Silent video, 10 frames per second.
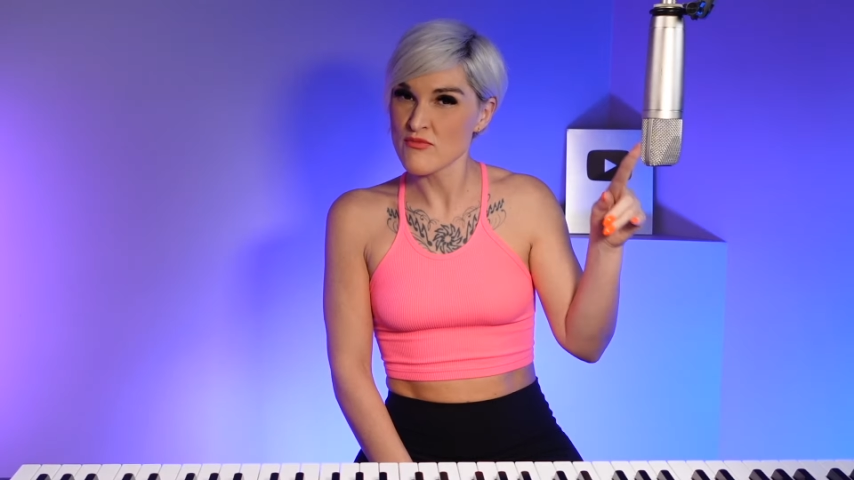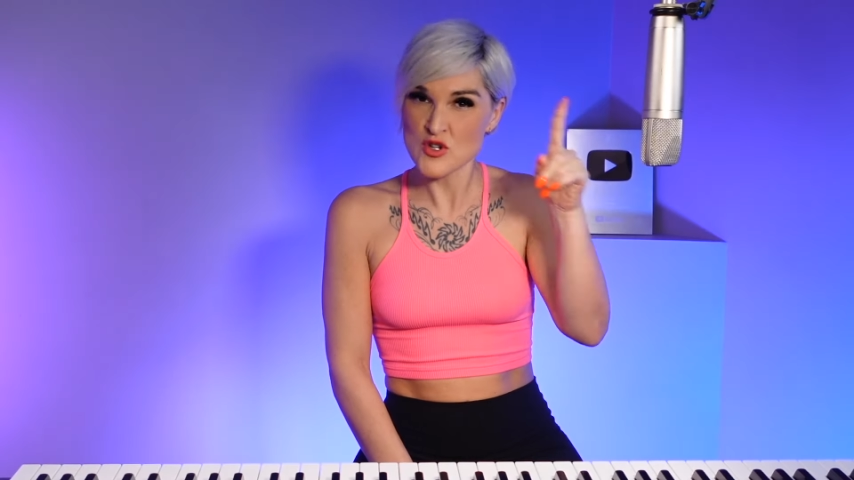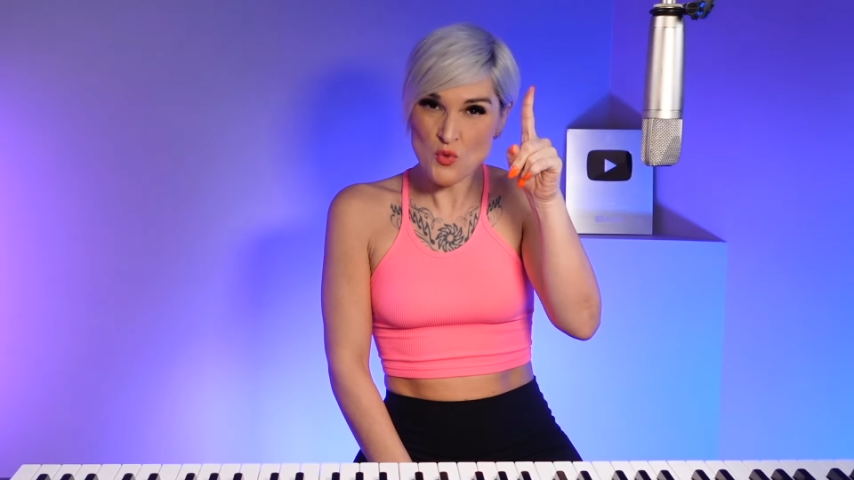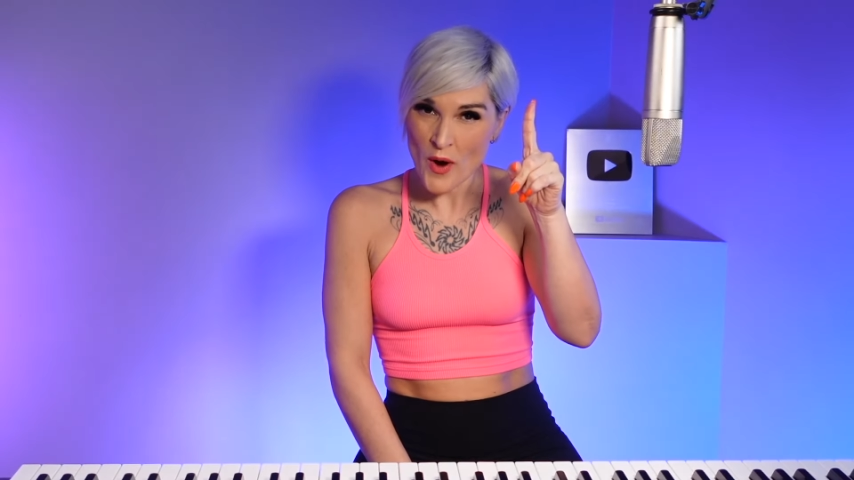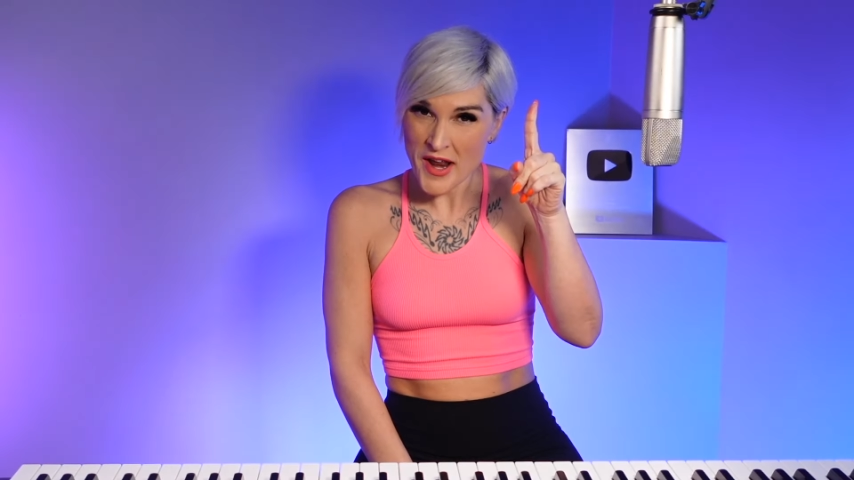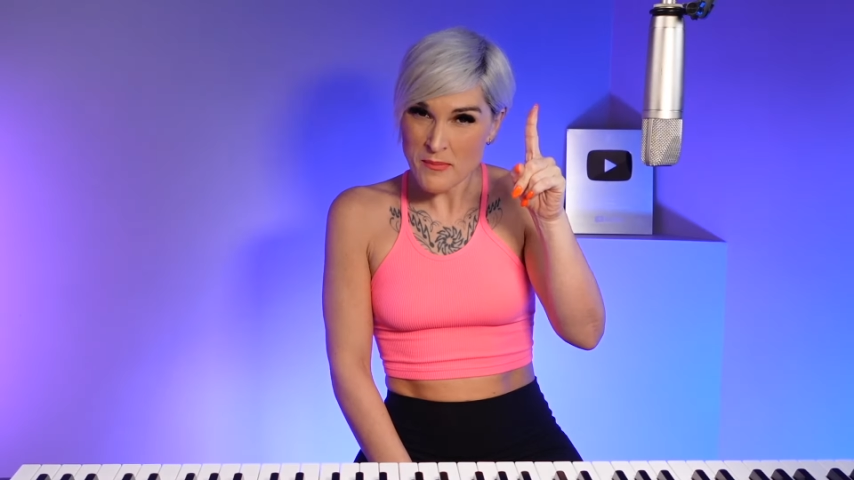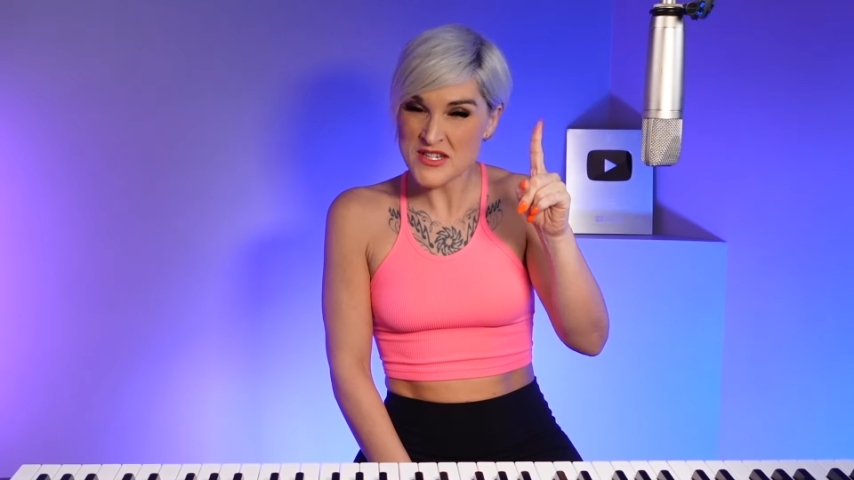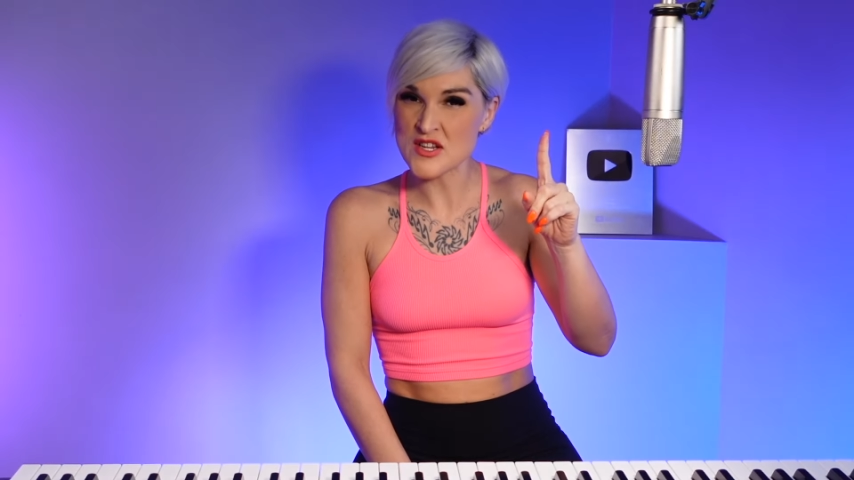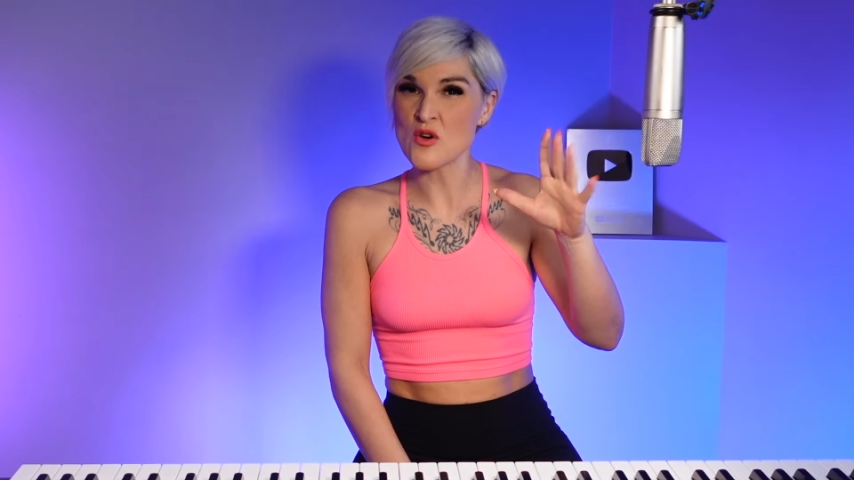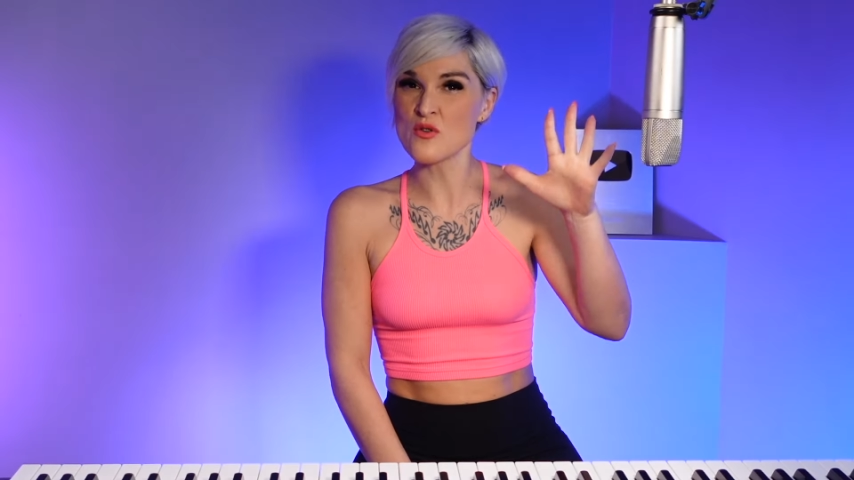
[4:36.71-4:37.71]
there's one
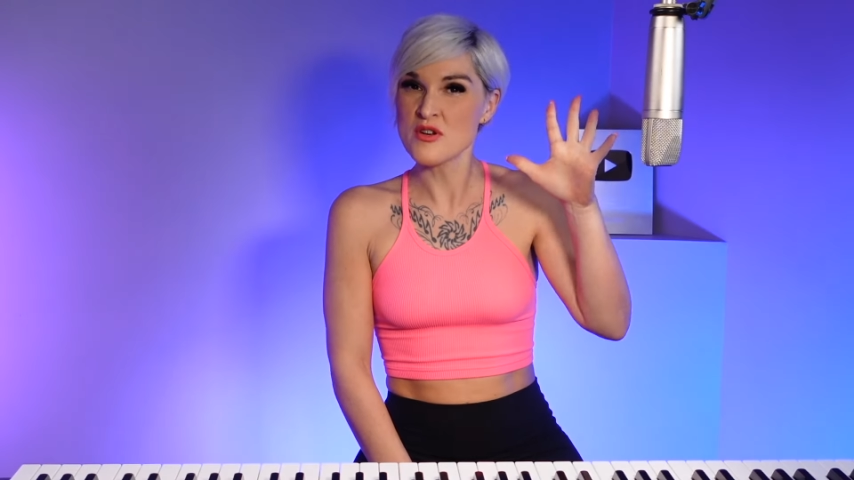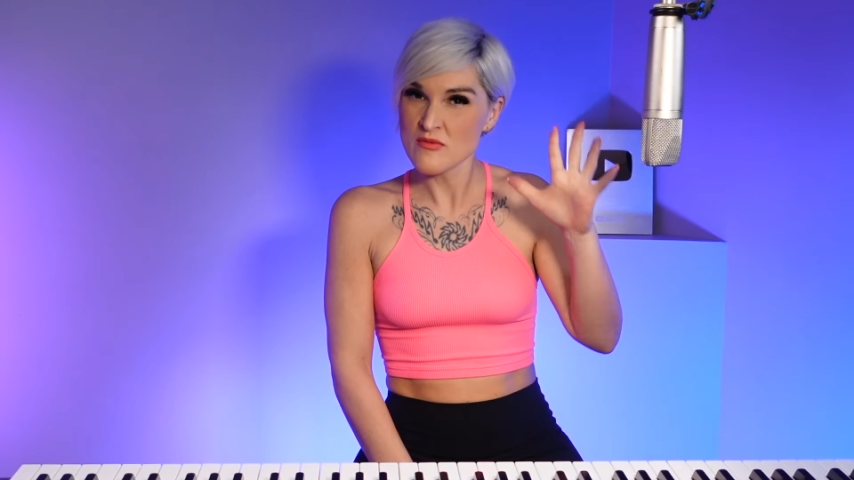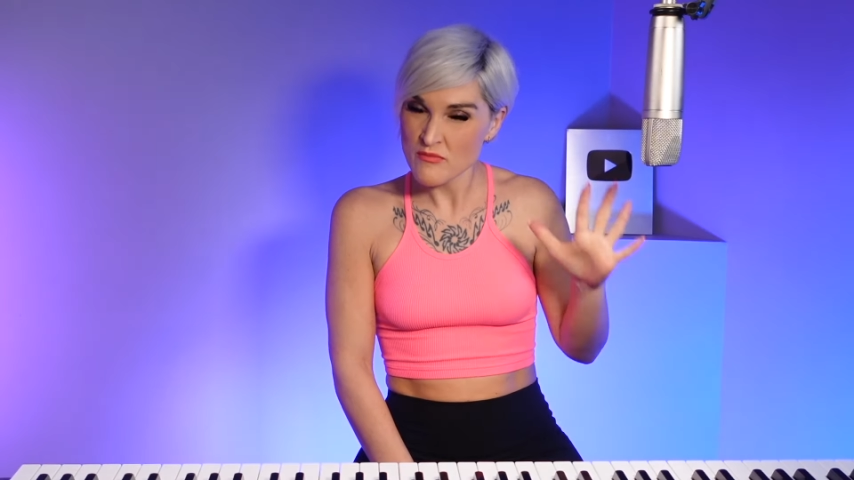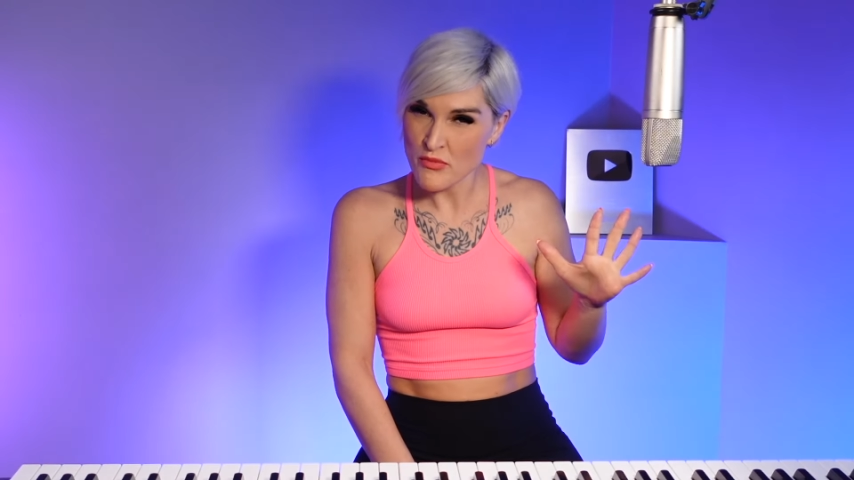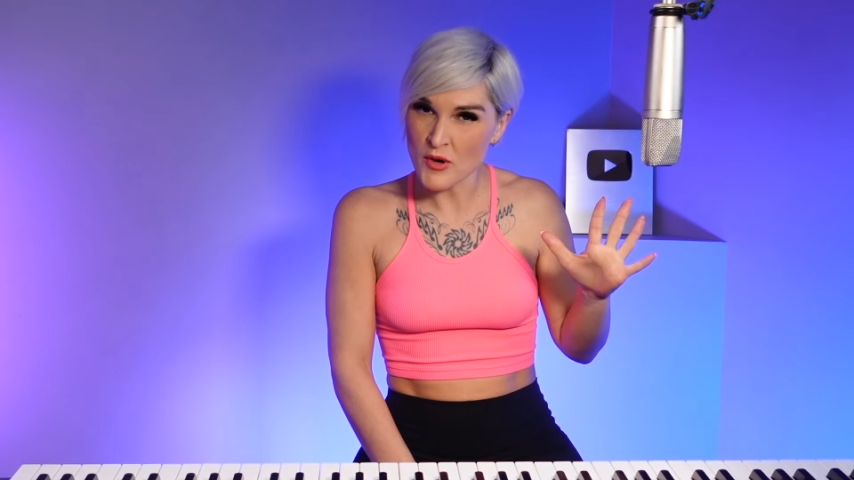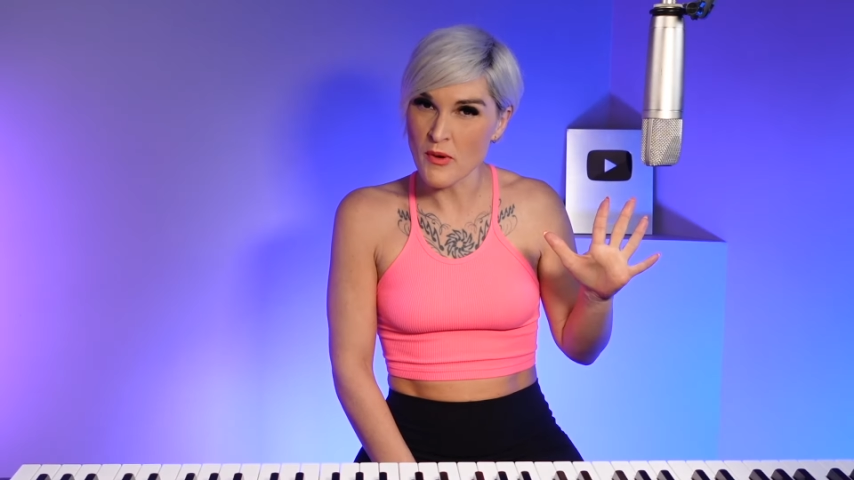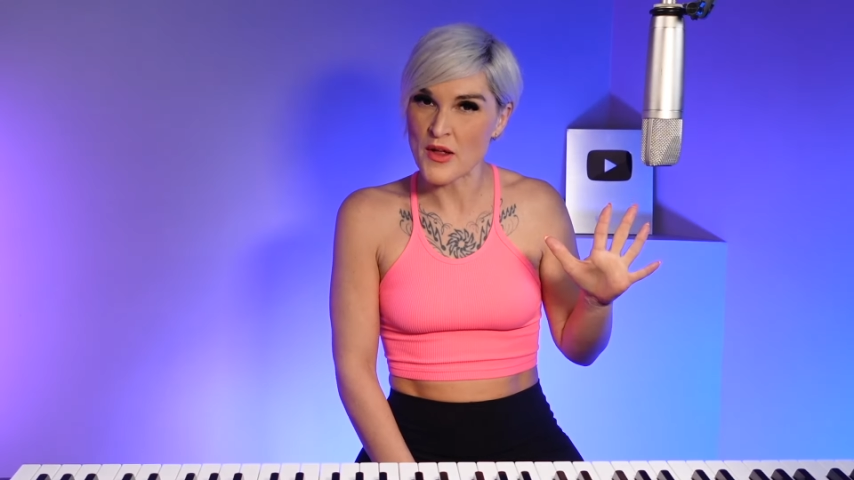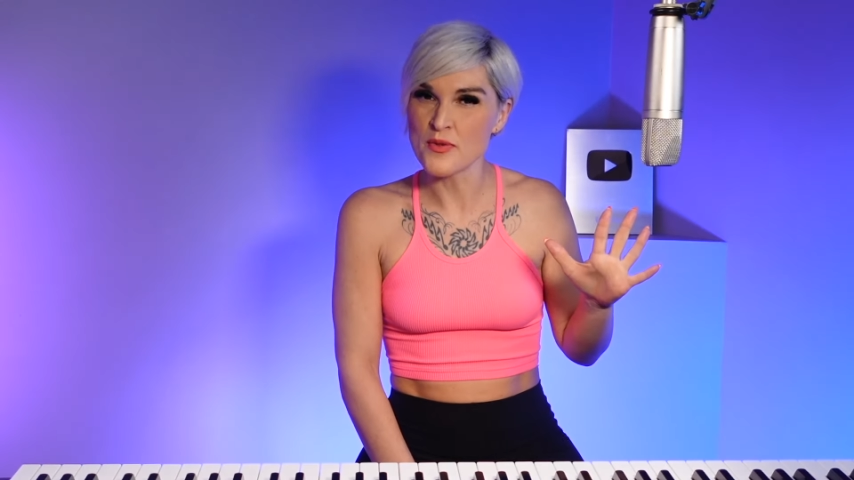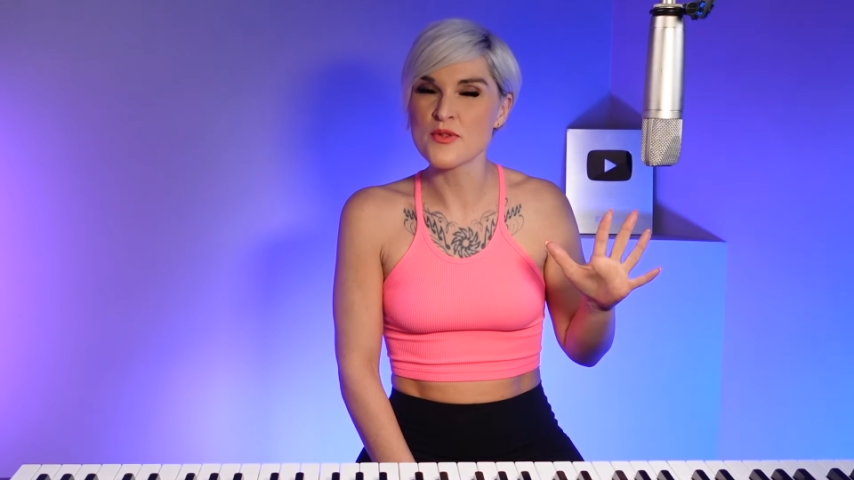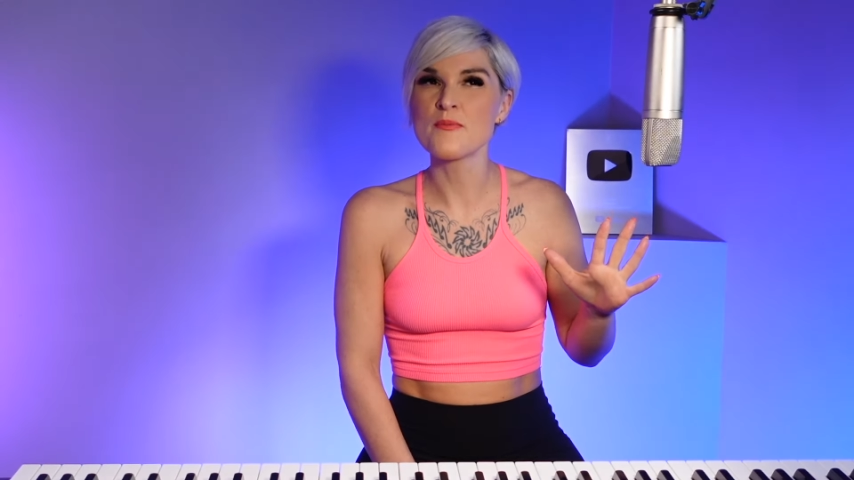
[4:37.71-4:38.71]
episode per
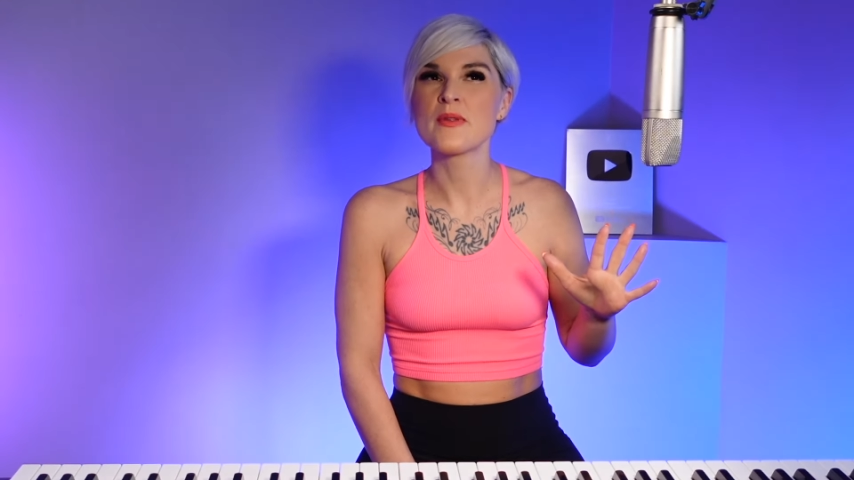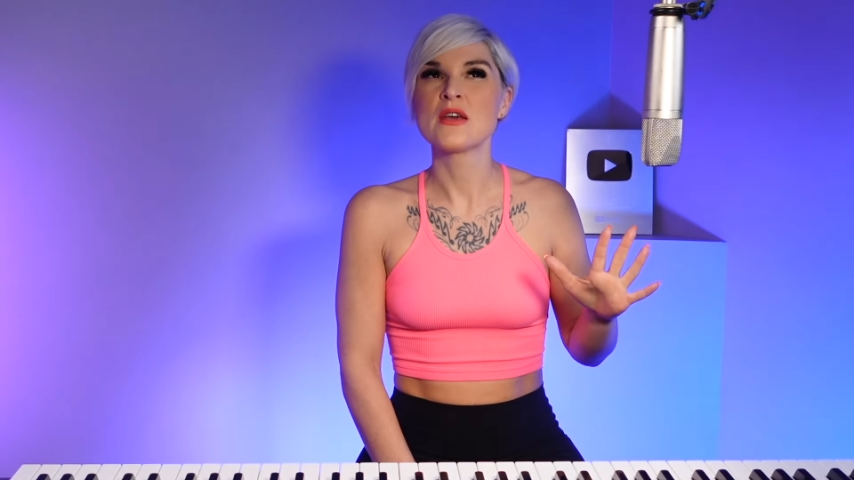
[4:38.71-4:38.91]
month,